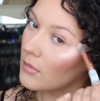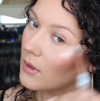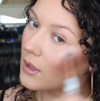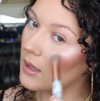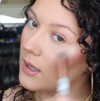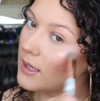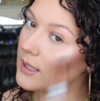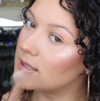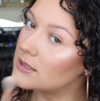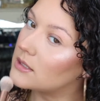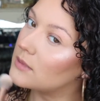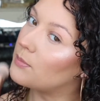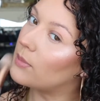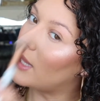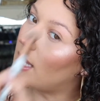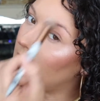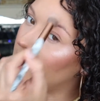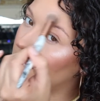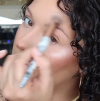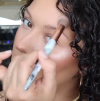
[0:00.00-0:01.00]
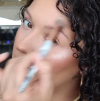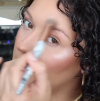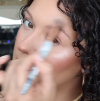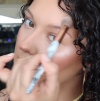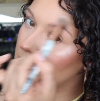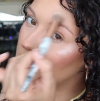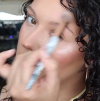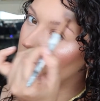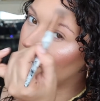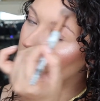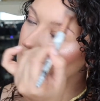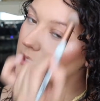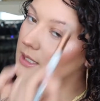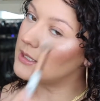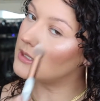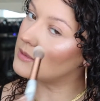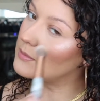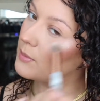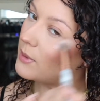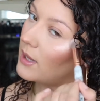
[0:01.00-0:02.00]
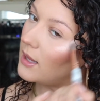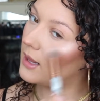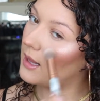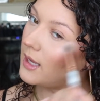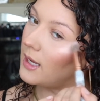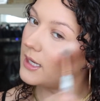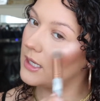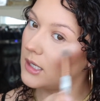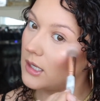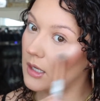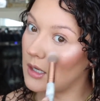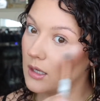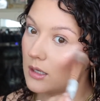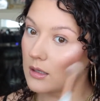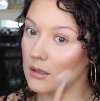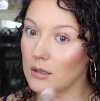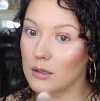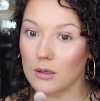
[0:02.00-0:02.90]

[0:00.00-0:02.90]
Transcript: It's blinding. It is blinding.